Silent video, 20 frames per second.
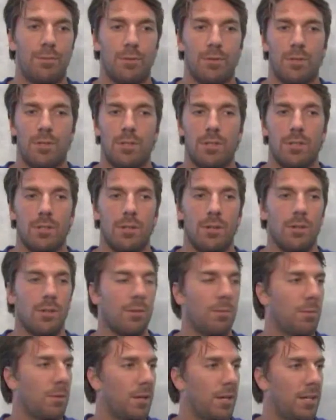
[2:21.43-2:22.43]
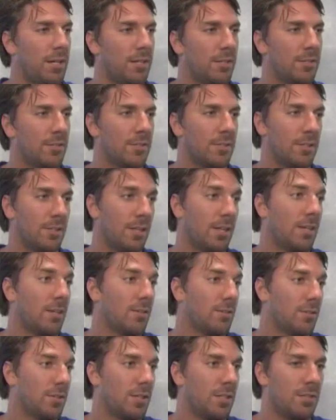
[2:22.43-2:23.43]
for all the players, and like
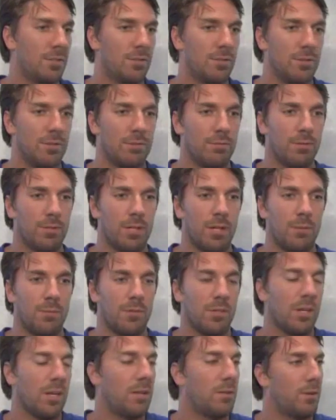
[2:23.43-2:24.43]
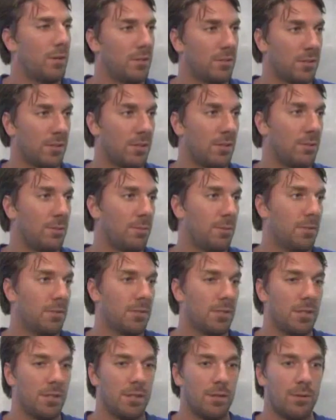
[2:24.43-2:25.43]
you said, to come together as a group,
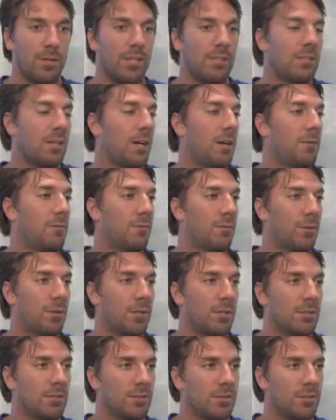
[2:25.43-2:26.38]
it's a great time for us.